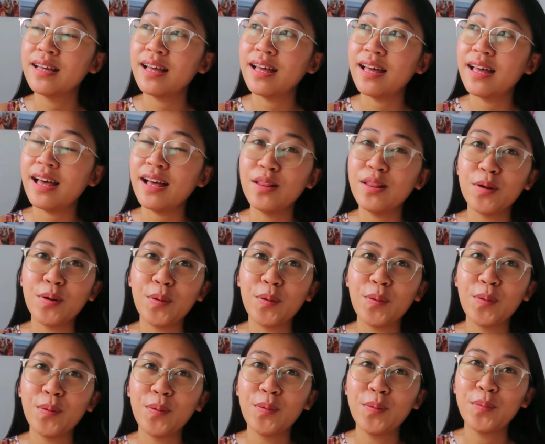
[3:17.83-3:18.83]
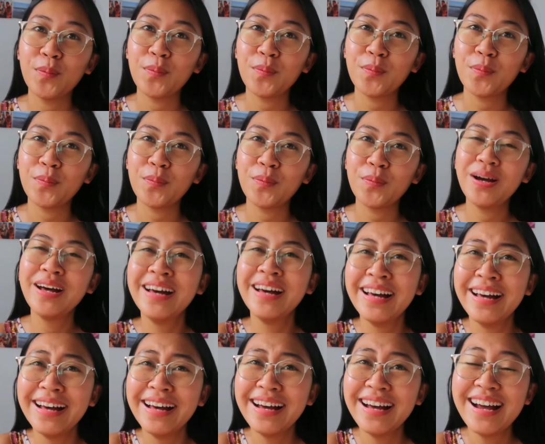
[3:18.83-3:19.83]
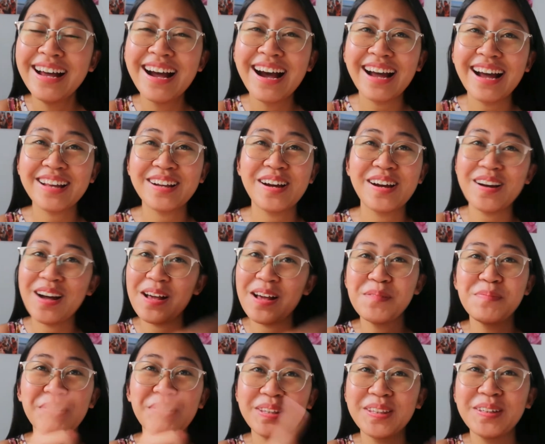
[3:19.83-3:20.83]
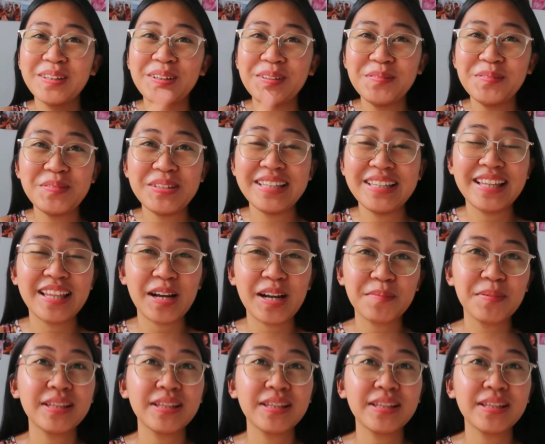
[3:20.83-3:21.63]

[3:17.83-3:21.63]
LO. I'll put the meaning there,